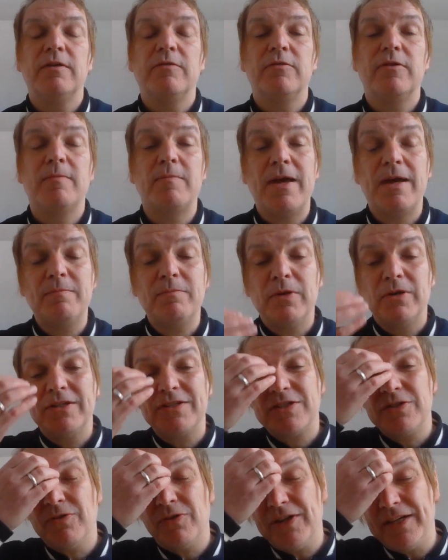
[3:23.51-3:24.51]
remember
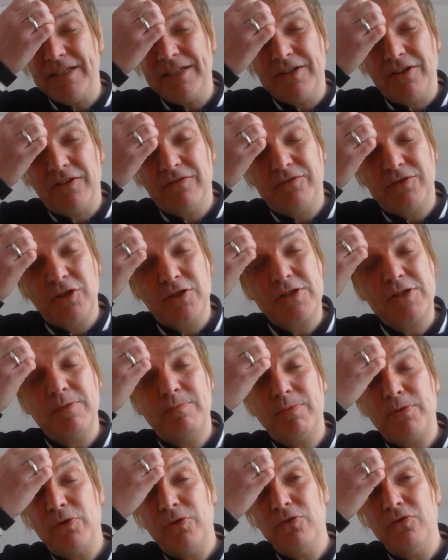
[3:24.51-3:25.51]
it's not enough just to
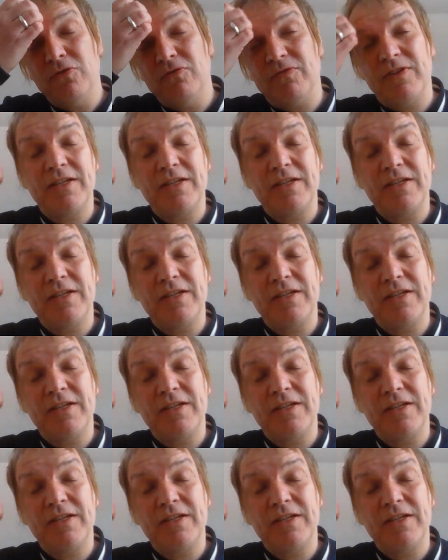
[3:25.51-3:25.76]
prove